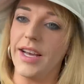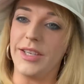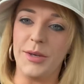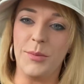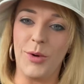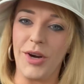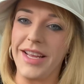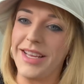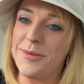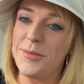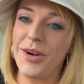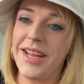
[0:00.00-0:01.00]
Good morning,
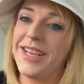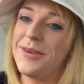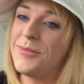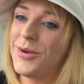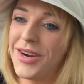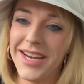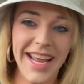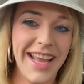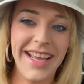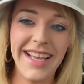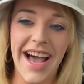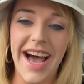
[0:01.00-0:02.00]
good morning, good morning.